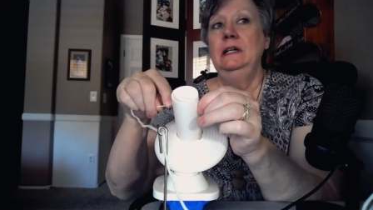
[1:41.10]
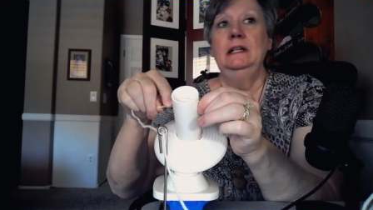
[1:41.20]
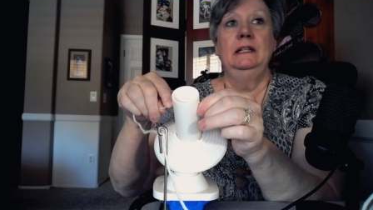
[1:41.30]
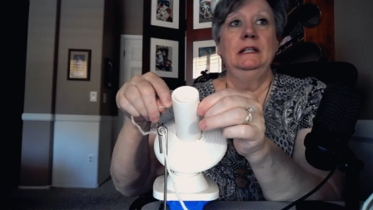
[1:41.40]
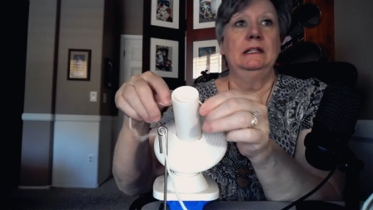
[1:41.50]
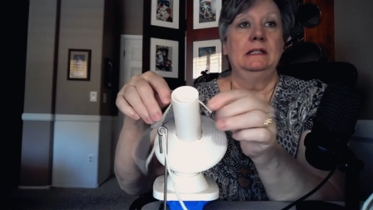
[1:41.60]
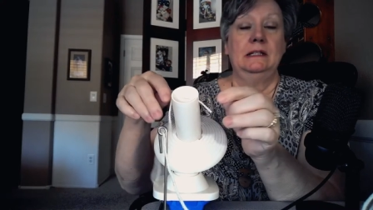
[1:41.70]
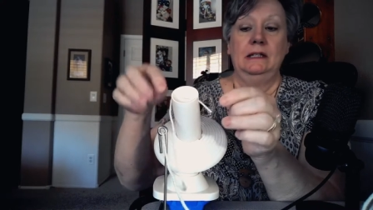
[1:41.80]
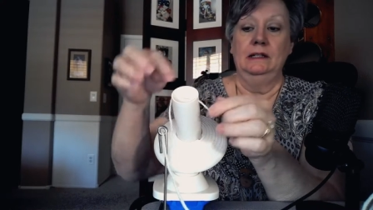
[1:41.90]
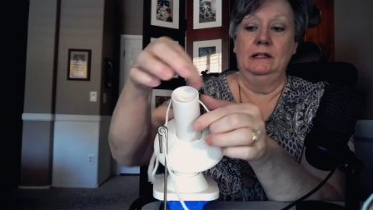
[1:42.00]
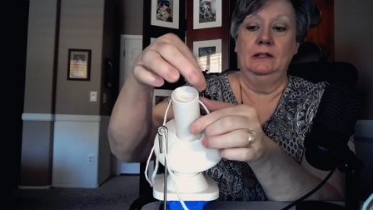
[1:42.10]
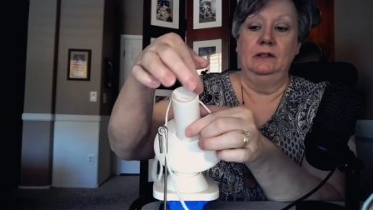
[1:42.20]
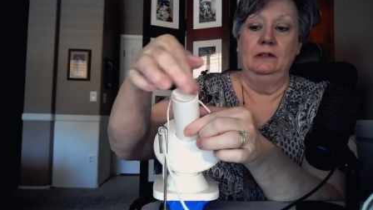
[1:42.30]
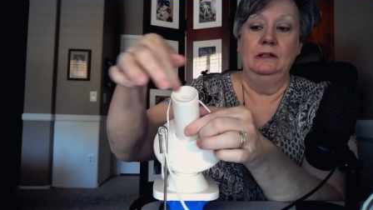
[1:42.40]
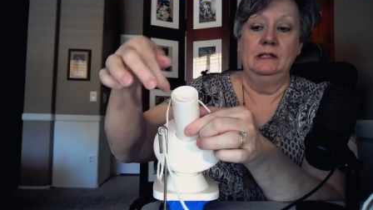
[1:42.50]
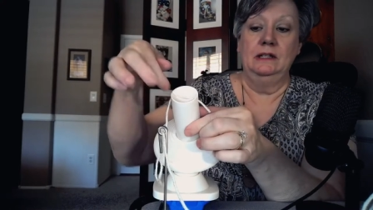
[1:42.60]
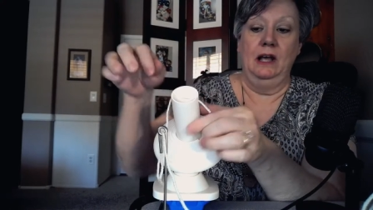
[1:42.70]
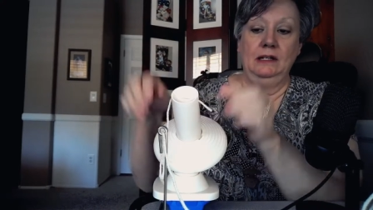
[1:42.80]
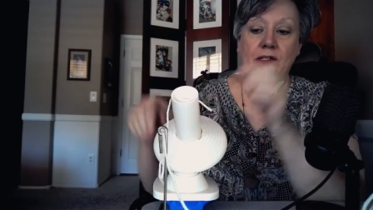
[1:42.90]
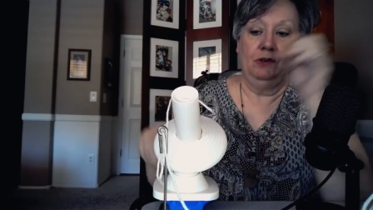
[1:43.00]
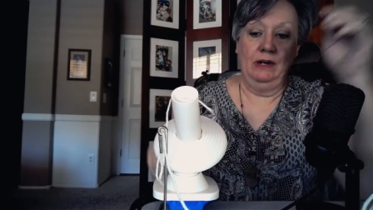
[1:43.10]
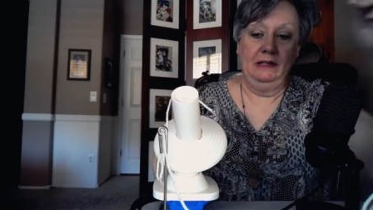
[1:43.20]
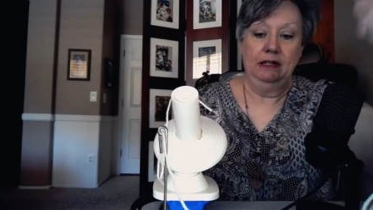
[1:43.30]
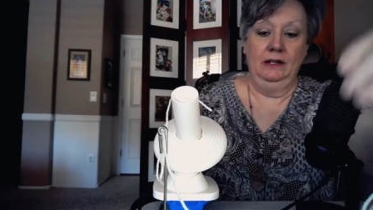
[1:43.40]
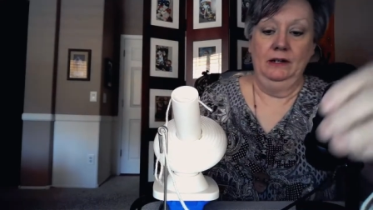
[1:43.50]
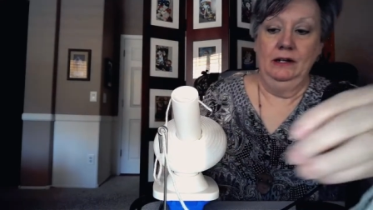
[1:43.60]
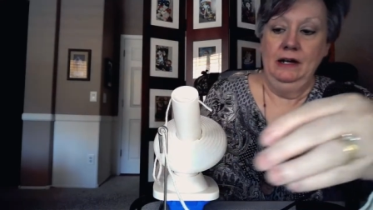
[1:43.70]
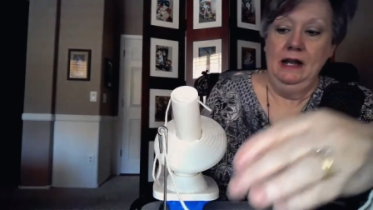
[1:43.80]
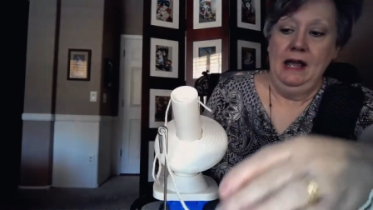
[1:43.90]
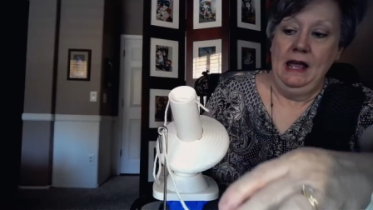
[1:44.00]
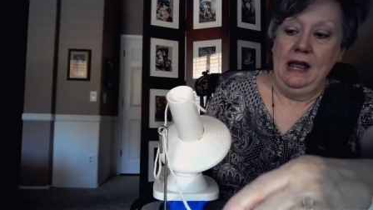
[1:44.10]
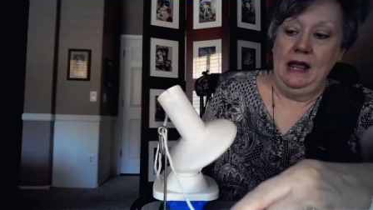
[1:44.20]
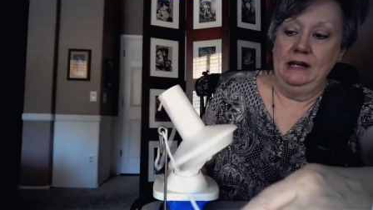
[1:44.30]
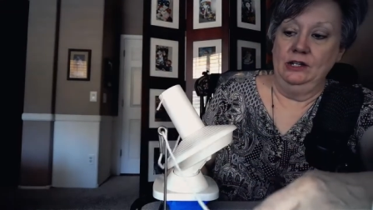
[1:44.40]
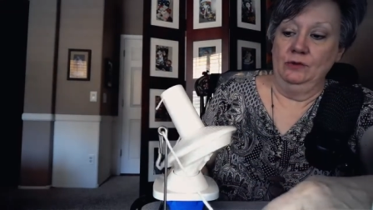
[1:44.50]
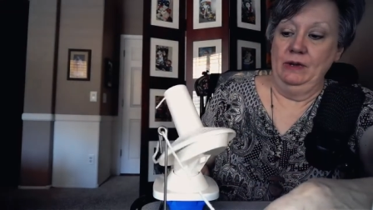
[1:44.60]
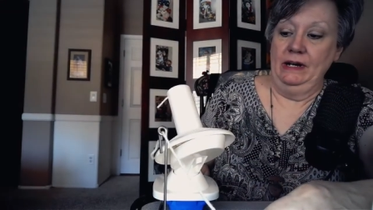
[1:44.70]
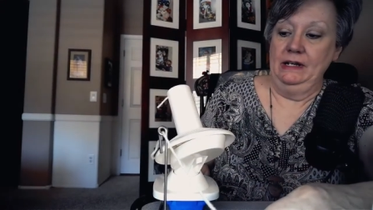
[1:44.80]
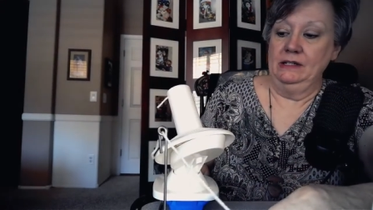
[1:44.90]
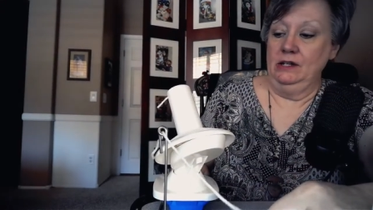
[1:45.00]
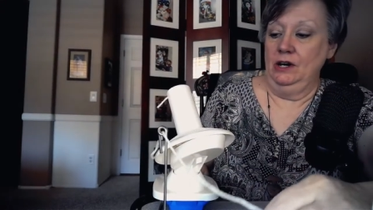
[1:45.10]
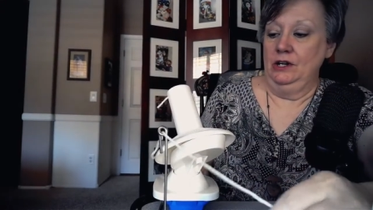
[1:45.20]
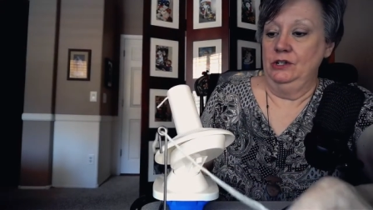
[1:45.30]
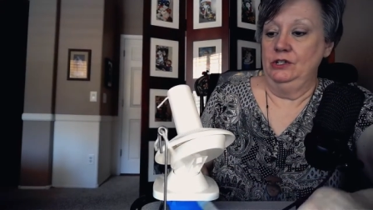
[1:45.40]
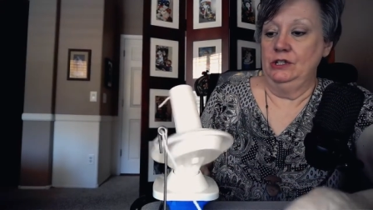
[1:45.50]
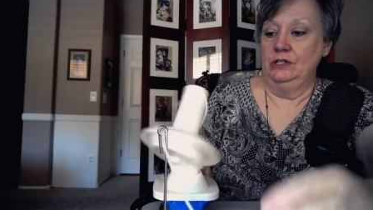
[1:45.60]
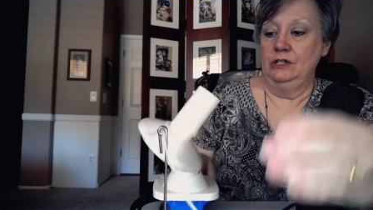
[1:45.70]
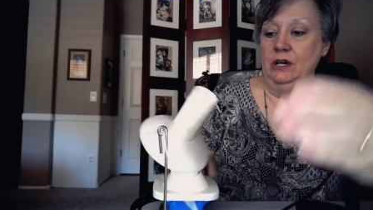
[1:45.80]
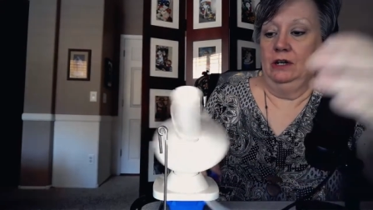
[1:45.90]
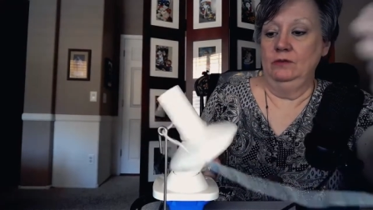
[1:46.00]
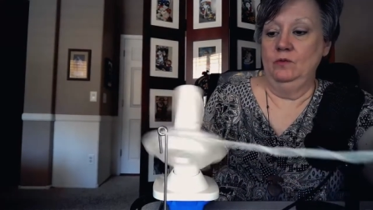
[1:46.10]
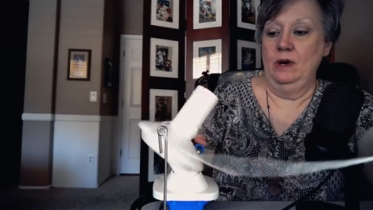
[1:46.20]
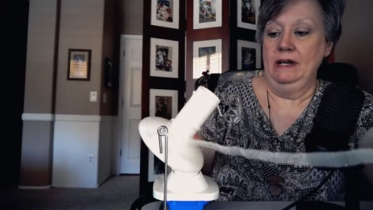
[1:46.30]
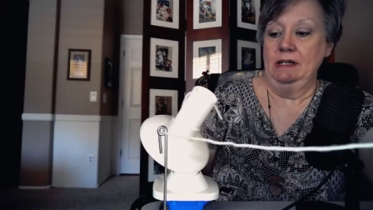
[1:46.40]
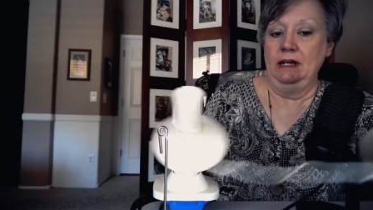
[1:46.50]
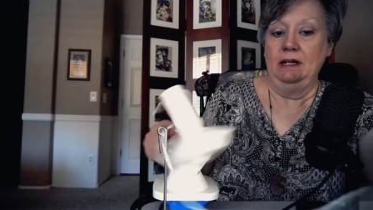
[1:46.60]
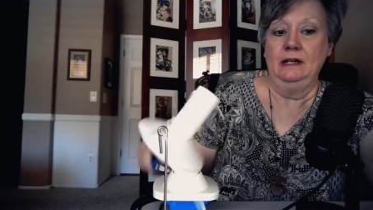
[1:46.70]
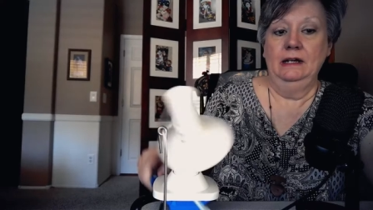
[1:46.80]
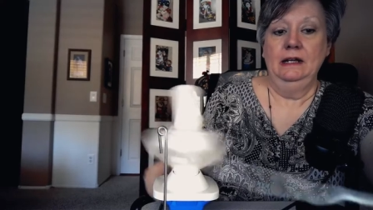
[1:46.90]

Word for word: this little slots right there and you're ready to start, you just start winding.